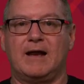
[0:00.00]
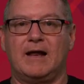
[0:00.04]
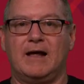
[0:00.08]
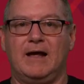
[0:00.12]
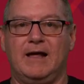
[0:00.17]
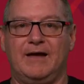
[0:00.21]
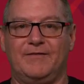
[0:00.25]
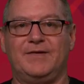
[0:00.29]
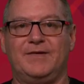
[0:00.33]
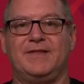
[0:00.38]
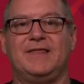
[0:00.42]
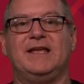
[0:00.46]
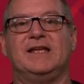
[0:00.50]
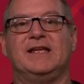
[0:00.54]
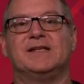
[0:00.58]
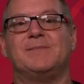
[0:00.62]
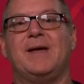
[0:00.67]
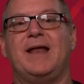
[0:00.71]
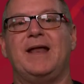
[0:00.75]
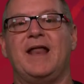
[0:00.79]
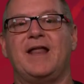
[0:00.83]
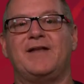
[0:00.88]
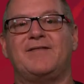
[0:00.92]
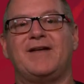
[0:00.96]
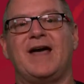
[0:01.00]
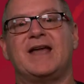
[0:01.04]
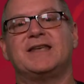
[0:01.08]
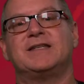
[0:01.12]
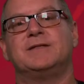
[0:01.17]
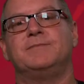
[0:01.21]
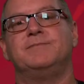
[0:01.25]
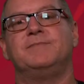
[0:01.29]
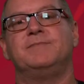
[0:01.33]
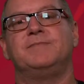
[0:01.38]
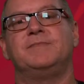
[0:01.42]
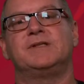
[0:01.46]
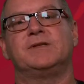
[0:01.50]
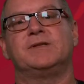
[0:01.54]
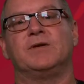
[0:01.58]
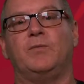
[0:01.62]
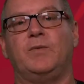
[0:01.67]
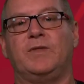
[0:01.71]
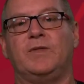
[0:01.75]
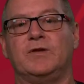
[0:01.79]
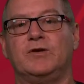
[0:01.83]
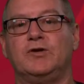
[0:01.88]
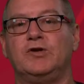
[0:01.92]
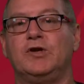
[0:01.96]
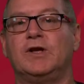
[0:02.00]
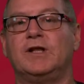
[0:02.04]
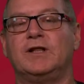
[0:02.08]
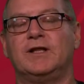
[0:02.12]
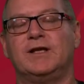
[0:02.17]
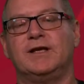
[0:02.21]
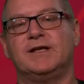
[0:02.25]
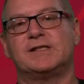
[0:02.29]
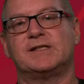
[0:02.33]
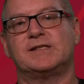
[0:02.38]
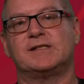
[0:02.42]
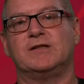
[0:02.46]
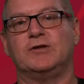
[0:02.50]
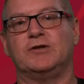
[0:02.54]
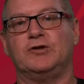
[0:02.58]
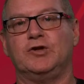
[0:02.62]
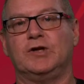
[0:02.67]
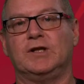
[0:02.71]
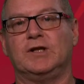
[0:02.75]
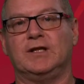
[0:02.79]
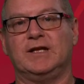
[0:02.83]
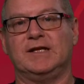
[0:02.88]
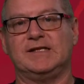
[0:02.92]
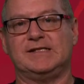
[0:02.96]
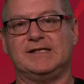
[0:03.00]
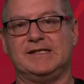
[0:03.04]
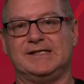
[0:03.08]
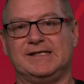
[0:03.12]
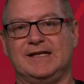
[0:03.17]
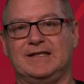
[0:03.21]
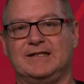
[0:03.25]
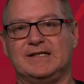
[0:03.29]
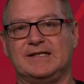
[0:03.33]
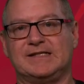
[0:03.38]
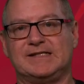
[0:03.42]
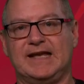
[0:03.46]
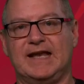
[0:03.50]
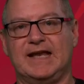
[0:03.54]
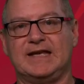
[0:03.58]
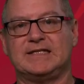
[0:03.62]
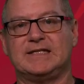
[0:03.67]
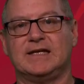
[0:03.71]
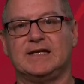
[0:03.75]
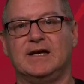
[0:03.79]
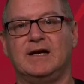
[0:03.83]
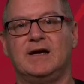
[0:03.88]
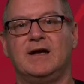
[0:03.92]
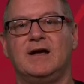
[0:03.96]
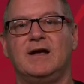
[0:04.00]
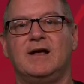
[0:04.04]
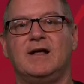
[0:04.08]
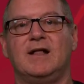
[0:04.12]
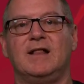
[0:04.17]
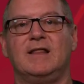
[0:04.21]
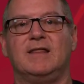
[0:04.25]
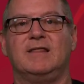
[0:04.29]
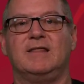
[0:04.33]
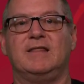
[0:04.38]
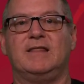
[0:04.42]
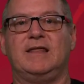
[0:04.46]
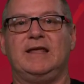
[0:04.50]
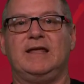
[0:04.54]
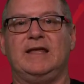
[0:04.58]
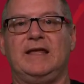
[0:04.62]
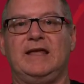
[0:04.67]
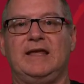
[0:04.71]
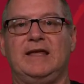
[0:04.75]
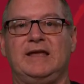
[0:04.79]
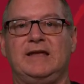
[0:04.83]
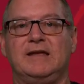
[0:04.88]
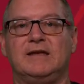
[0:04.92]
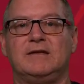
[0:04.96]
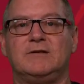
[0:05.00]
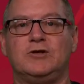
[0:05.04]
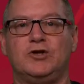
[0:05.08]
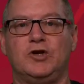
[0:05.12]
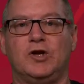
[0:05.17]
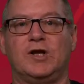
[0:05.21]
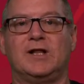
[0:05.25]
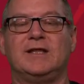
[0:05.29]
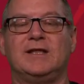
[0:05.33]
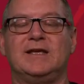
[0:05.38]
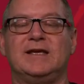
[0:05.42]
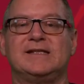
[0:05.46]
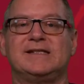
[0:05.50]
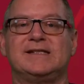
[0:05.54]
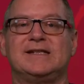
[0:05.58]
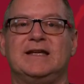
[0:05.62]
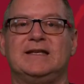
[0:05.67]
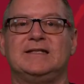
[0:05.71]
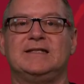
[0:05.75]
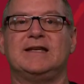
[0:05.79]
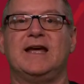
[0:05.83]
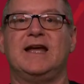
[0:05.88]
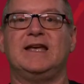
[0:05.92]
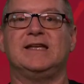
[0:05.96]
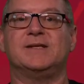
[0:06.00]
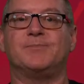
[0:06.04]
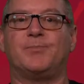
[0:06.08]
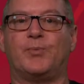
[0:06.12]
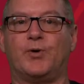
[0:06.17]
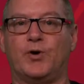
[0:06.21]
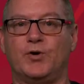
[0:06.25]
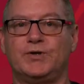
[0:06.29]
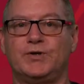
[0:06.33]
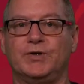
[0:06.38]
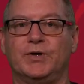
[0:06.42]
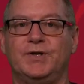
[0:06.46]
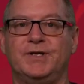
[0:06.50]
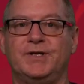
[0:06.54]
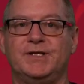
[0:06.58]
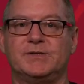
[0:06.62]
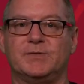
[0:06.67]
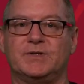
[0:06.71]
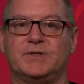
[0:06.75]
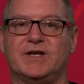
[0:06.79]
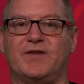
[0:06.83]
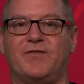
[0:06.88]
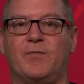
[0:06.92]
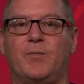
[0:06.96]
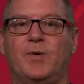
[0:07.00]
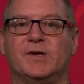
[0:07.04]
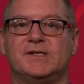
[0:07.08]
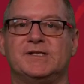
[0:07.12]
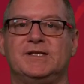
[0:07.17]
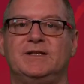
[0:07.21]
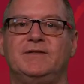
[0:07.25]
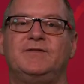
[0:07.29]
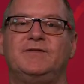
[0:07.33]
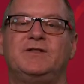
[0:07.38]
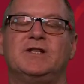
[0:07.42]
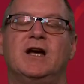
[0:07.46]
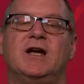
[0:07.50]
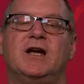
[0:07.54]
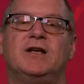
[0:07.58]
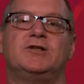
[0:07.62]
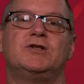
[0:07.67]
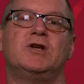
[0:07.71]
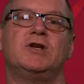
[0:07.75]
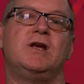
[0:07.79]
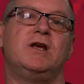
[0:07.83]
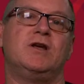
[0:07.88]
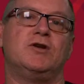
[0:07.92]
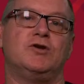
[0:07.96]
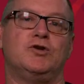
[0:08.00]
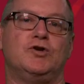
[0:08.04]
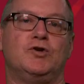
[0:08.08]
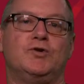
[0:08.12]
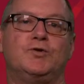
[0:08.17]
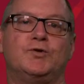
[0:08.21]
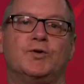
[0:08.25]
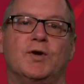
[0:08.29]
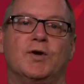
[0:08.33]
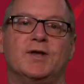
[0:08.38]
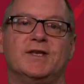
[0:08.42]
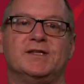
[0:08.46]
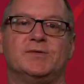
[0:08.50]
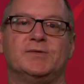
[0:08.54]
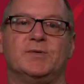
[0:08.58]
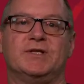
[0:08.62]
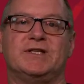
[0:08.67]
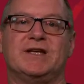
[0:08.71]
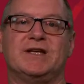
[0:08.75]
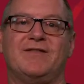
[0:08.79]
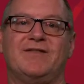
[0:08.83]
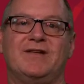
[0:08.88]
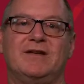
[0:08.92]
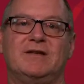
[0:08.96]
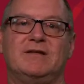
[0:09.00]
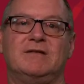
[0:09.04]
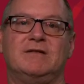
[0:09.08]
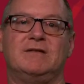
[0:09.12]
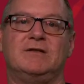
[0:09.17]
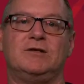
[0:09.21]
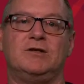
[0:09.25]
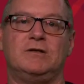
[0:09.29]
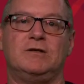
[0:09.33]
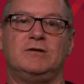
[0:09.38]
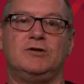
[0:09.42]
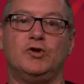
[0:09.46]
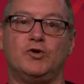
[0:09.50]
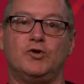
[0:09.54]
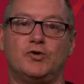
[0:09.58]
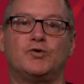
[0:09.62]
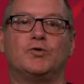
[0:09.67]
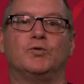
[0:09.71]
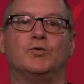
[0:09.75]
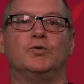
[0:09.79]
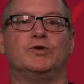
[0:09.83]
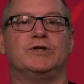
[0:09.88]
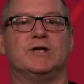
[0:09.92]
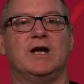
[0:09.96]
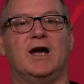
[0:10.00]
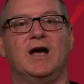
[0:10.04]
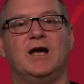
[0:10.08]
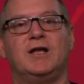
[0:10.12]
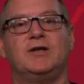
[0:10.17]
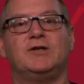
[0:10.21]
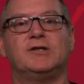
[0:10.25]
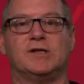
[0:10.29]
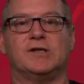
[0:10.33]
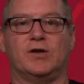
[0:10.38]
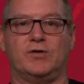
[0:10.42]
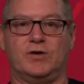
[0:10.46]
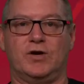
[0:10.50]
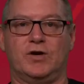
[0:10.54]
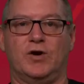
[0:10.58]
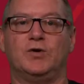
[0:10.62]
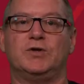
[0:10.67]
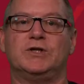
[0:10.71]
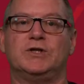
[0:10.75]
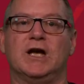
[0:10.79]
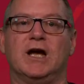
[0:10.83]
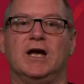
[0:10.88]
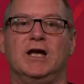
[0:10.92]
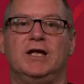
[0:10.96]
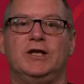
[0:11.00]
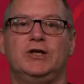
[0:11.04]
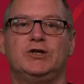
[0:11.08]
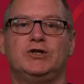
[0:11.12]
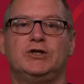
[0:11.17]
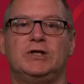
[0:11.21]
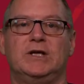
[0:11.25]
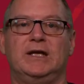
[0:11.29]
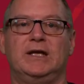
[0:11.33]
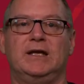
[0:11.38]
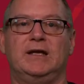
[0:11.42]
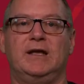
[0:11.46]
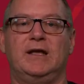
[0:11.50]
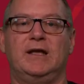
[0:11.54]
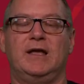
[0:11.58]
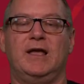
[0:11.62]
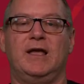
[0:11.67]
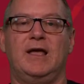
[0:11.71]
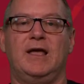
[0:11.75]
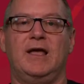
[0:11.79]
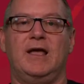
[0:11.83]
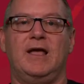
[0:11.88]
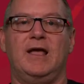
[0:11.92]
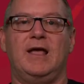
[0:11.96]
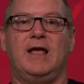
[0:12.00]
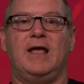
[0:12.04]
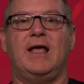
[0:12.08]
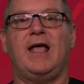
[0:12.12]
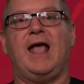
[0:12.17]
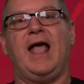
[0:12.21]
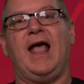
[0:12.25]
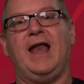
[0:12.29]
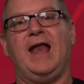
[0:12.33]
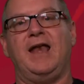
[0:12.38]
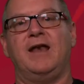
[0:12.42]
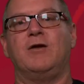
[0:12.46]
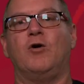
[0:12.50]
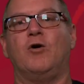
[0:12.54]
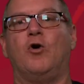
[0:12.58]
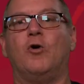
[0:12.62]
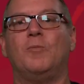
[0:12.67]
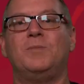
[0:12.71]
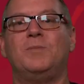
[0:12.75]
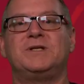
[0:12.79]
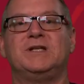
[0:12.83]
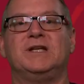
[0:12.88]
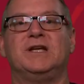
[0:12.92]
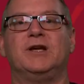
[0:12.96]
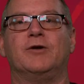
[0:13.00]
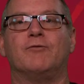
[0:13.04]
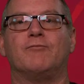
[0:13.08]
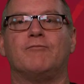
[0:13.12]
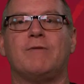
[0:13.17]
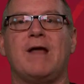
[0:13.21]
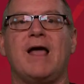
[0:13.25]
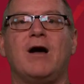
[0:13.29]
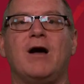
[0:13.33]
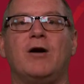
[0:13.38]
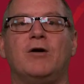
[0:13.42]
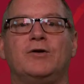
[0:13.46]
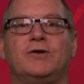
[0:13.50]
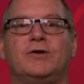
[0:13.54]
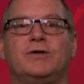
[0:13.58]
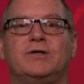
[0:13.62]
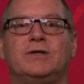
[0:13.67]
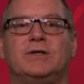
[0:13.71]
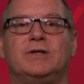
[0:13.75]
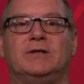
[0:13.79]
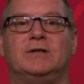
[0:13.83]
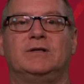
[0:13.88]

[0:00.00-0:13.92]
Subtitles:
Everything is made out of atoms with a nucleus. The nucleus is in the center. The nucleus contains protons, which have a positive charge, neutrons, which have a neutral charge, so no charge. And orbiting around